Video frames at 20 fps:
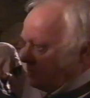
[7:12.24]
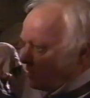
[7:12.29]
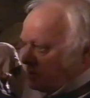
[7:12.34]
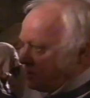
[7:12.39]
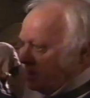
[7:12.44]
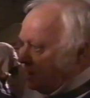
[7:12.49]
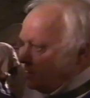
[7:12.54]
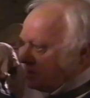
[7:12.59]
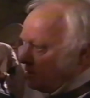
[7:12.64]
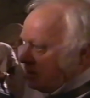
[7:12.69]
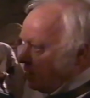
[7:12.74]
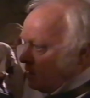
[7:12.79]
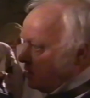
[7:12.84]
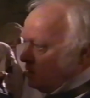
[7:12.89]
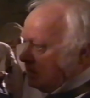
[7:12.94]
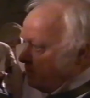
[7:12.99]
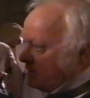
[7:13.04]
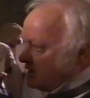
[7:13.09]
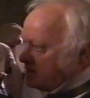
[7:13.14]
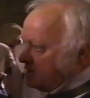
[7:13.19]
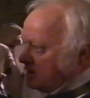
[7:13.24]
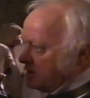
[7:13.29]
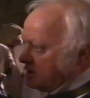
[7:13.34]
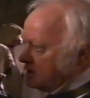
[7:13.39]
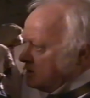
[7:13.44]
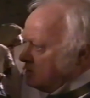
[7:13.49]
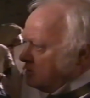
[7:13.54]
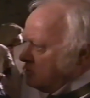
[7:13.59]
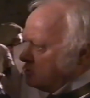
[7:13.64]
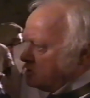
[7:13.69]
Machines are none of your business.
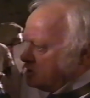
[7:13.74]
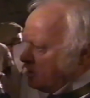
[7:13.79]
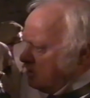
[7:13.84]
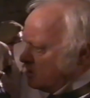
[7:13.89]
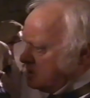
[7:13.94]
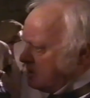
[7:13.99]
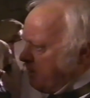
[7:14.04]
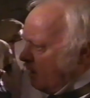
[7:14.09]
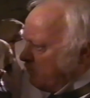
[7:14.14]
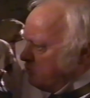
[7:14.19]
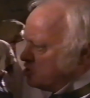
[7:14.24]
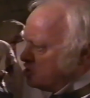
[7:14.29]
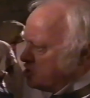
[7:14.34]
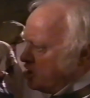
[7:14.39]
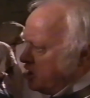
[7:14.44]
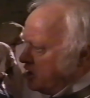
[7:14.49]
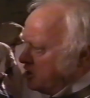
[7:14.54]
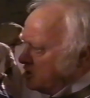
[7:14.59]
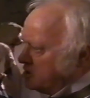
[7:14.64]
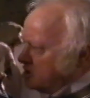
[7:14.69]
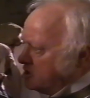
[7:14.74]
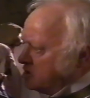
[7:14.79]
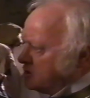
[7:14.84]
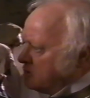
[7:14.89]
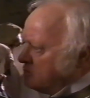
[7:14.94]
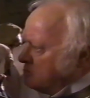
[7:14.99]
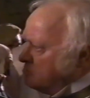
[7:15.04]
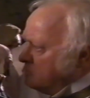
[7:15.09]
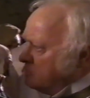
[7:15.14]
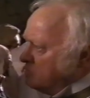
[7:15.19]
Who told you about machines?
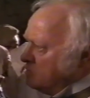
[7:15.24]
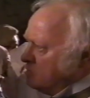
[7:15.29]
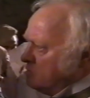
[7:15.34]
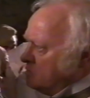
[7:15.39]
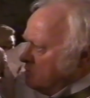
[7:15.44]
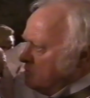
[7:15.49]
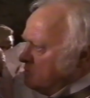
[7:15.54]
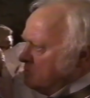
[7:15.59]
The man.